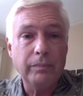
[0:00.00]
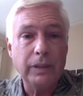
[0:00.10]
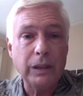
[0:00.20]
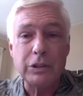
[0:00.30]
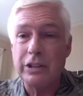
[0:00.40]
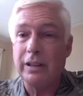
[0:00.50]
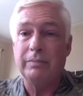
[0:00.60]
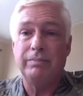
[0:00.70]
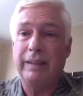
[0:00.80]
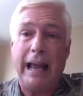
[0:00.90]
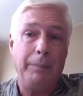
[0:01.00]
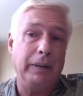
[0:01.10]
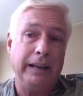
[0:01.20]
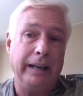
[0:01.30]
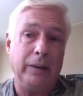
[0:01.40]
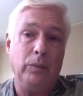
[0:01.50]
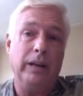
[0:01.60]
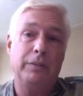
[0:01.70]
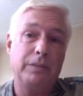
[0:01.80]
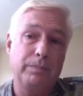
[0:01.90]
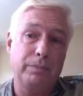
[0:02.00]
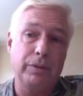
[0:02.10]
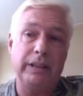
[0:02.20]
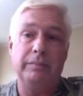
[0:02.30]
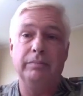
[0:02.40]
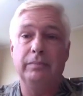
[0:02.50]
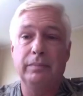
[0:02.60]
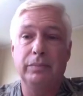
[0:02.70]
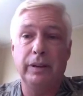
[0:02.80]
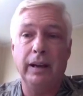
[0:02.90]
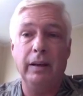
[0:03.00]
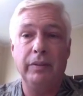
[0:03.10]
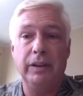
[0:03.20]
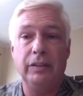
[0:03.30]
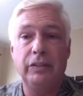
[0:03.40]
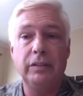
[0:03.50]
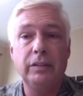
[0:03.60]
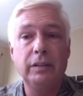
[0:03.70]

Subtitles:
It was going to happen anyway. It was pretty obvious.